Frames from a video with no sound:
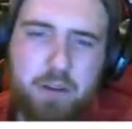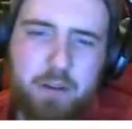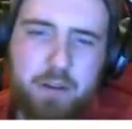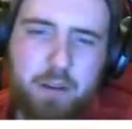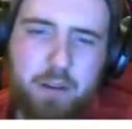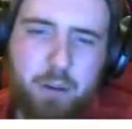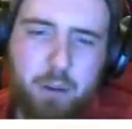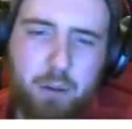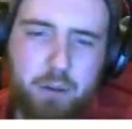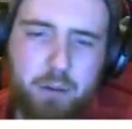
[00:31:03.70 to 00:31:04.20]

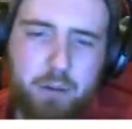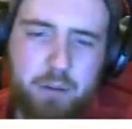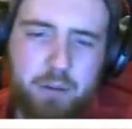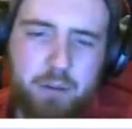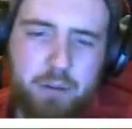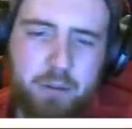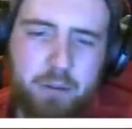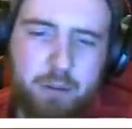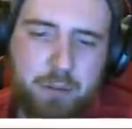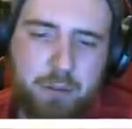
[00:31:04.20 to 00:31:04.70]
the
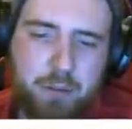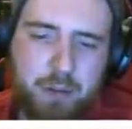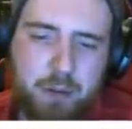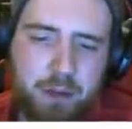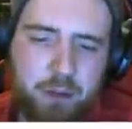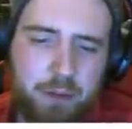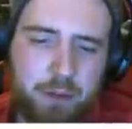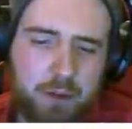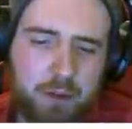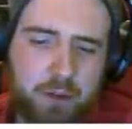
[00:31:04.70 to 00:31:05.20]
horses. No, I
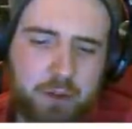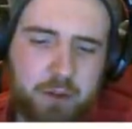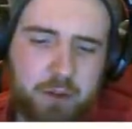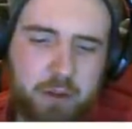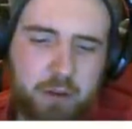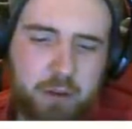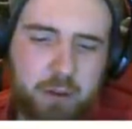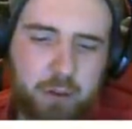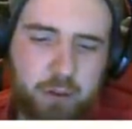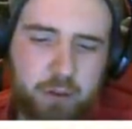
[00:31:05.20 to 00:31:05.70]
don't want to sit
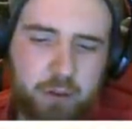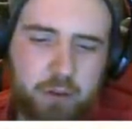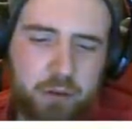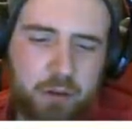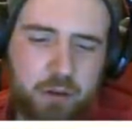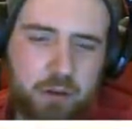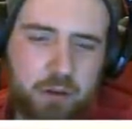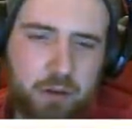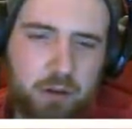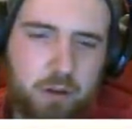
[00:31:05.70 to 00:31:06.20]
on the horse.
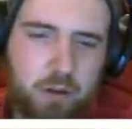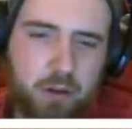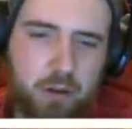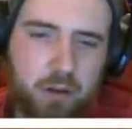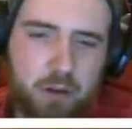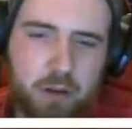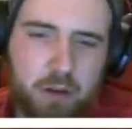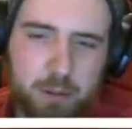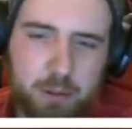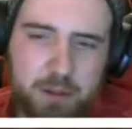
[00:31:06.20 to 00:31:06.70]

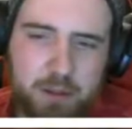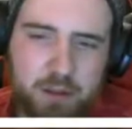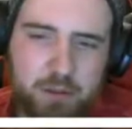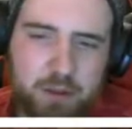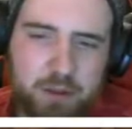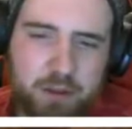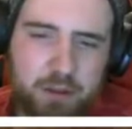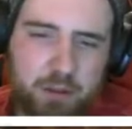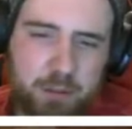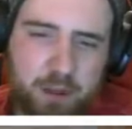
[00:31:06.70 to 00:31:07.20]
I'm actually
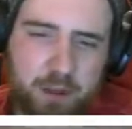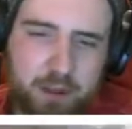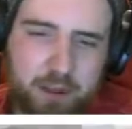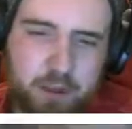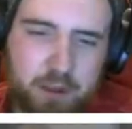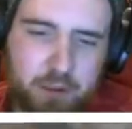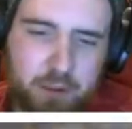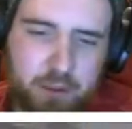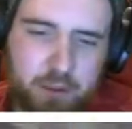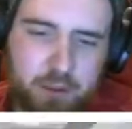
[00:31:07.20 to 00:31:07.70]
afraid this might
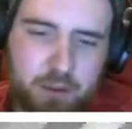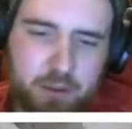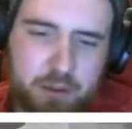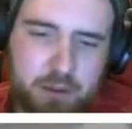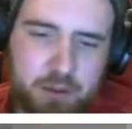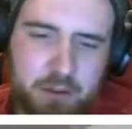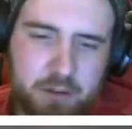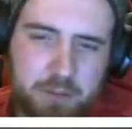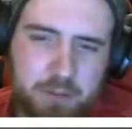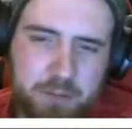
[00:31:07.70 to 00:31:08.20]
kill the horses.